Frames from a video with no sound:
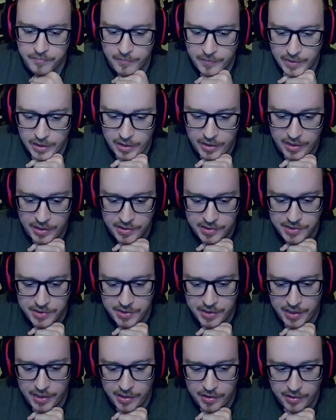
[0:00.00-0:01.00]

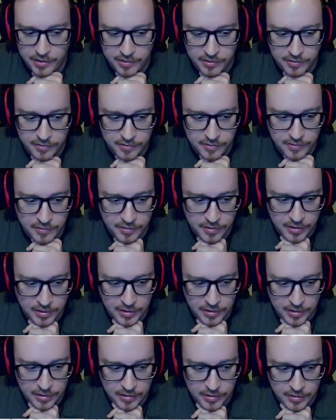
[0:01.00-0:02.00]
Instead,
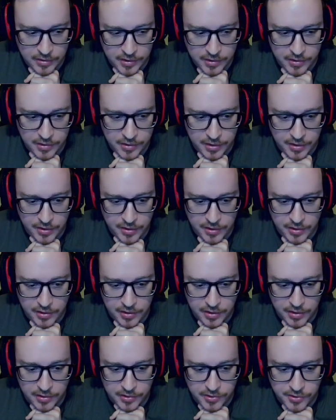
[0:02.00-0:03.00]

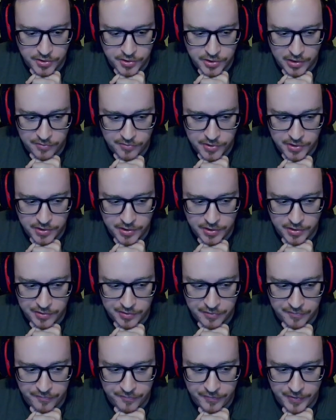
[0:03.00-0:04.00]
he shoves it in our
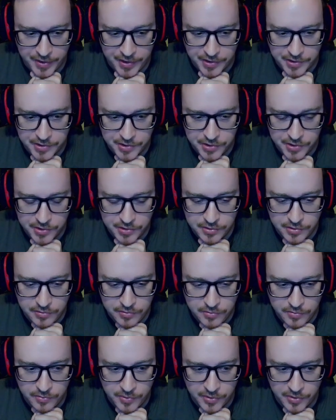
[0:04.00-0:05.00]
face
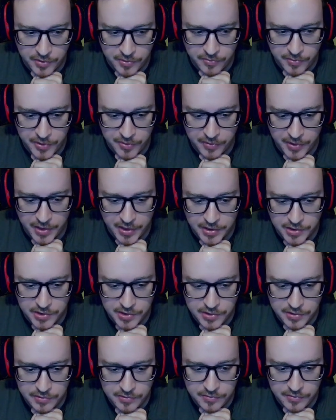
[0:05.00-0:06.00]
with the re-raise.
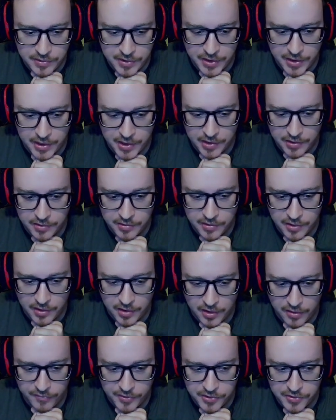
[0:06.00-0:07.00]
And
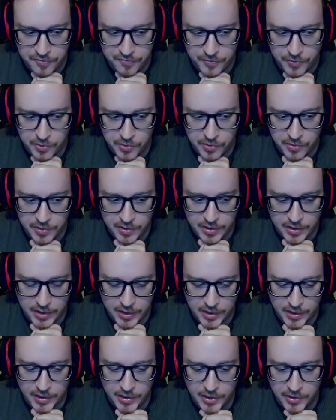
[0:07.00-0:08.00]
obvious fold, I
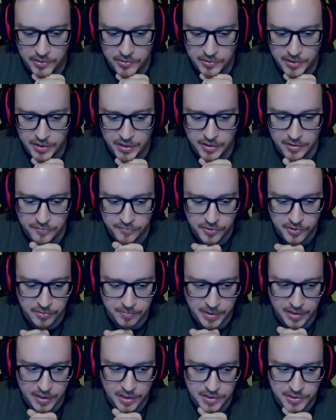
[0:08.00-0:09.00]
now kind of learned my
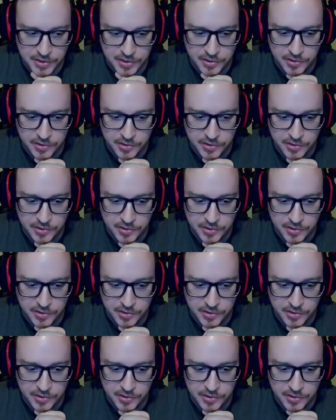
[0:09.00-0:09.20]
lesson.